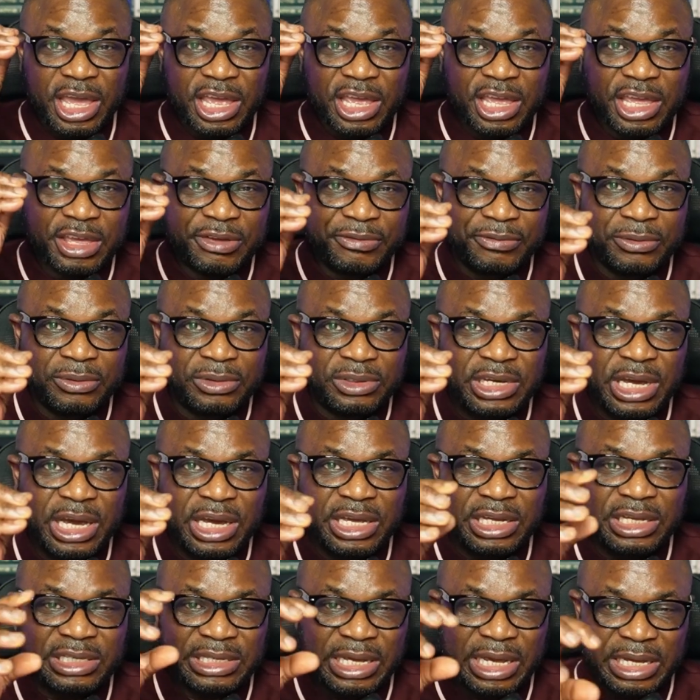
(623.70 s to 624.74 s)
If you
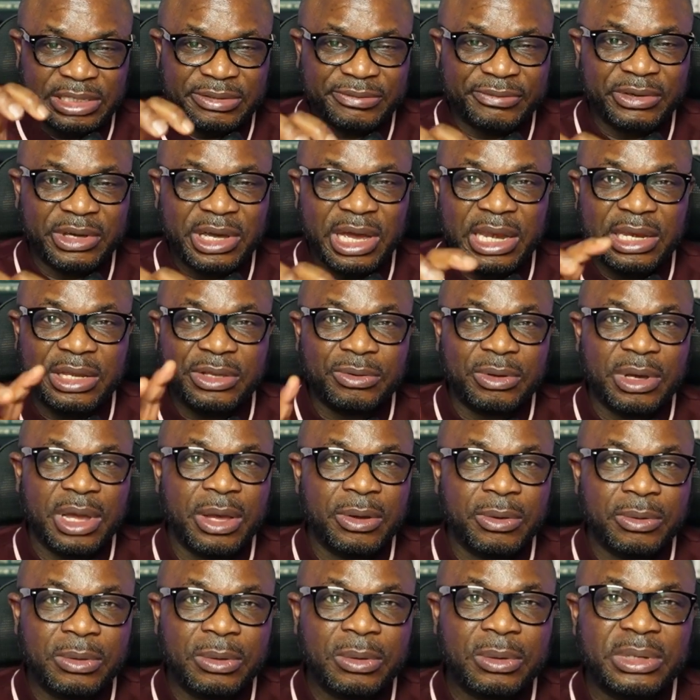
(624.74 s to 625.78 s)
check it scientifically, you
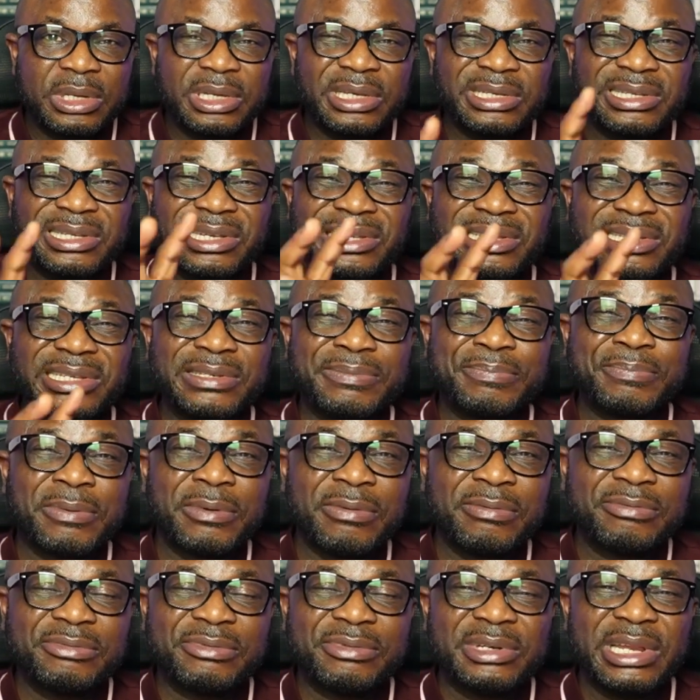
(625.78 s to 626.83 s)
can Google this. It is
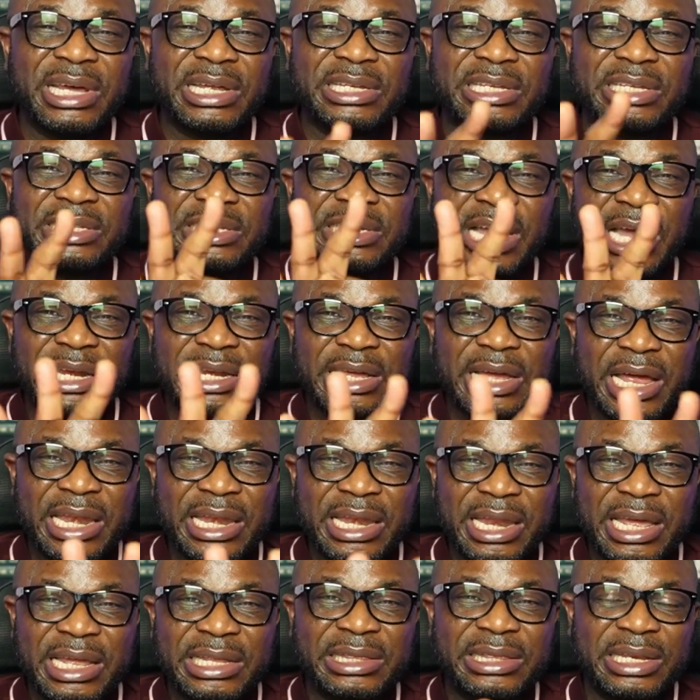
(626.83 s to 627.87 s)
proven that a child
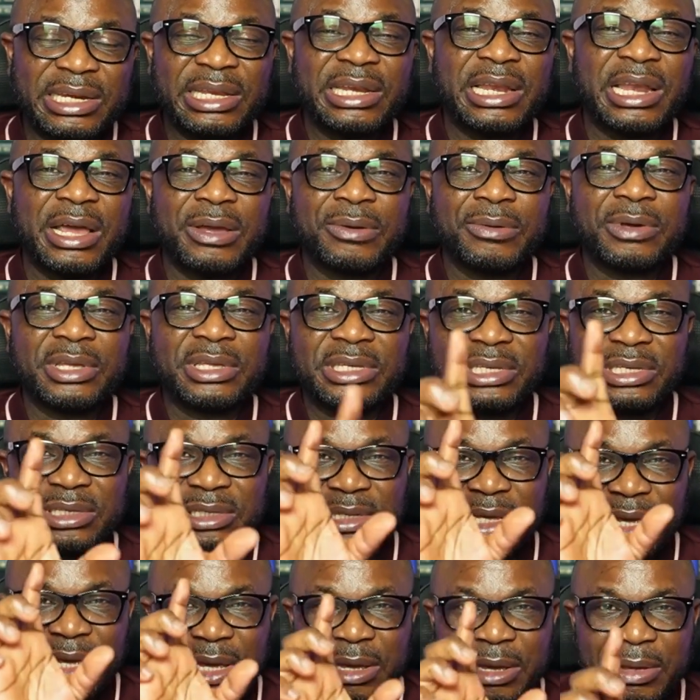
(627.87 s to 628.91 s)
can learn 3
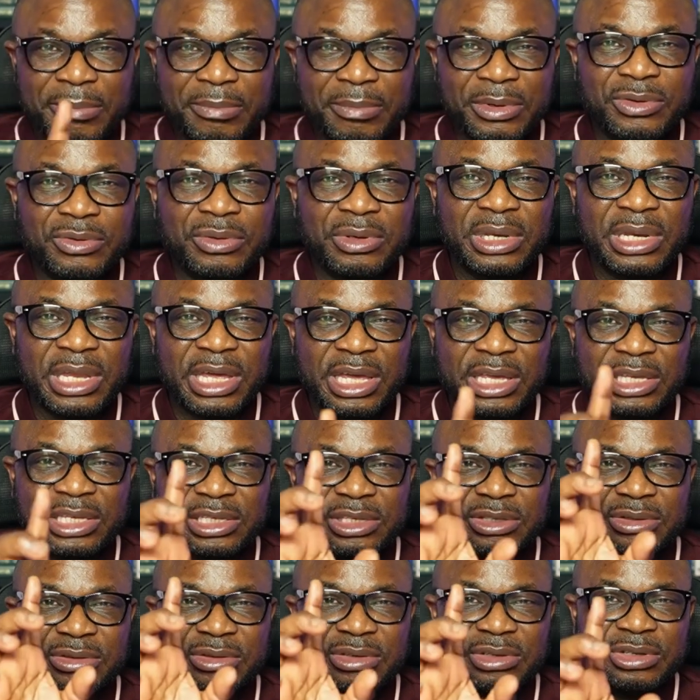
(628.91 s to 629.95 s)
languages between
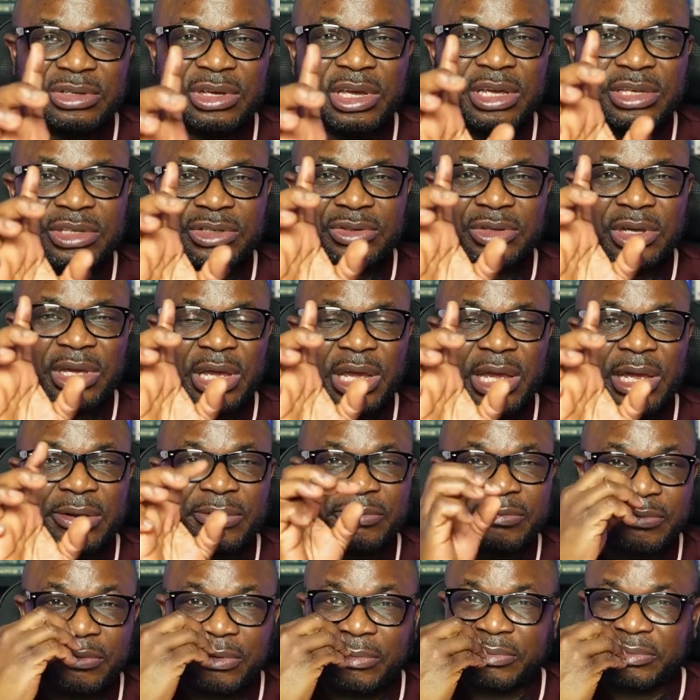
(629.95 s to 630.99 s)

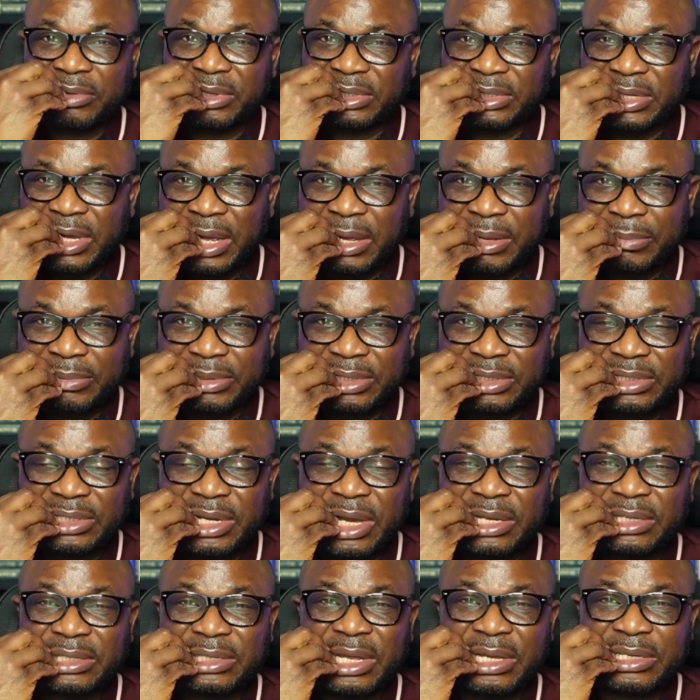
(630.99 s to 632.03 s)
from the time the
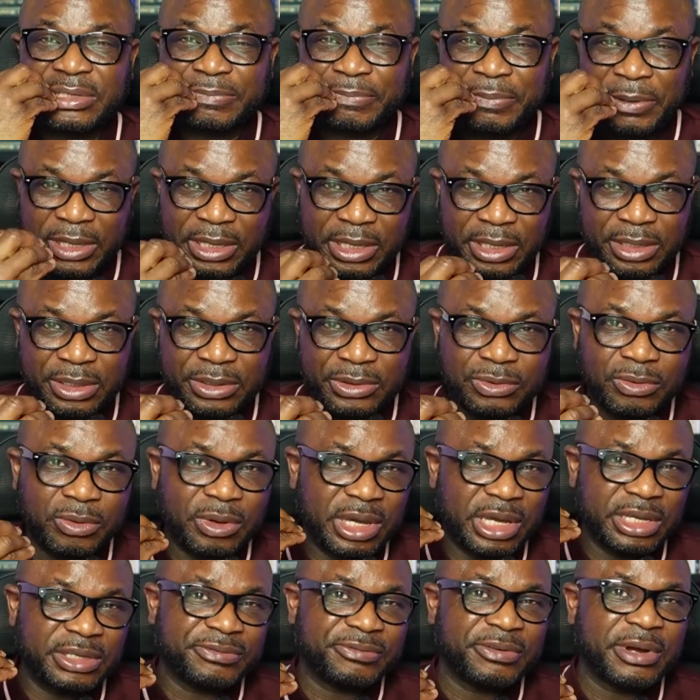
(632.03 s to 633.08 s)
child starts speaking to
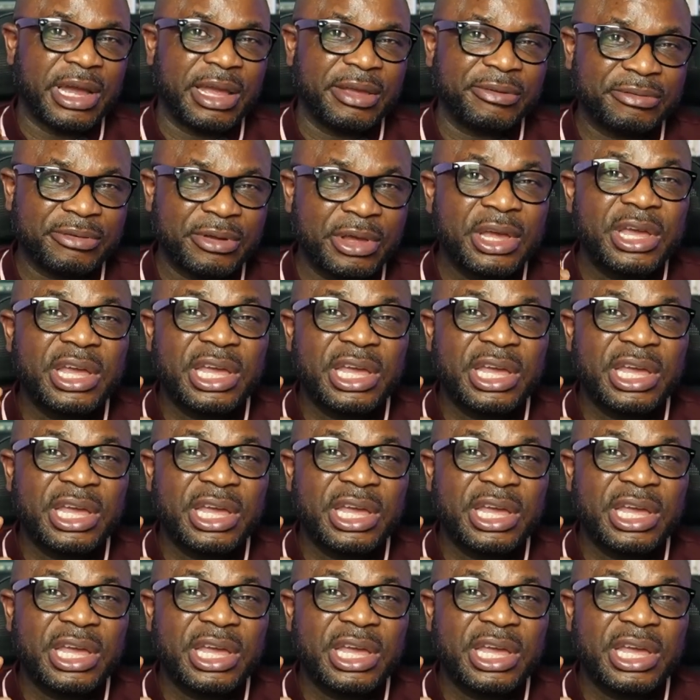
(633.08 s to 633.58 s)
age 5.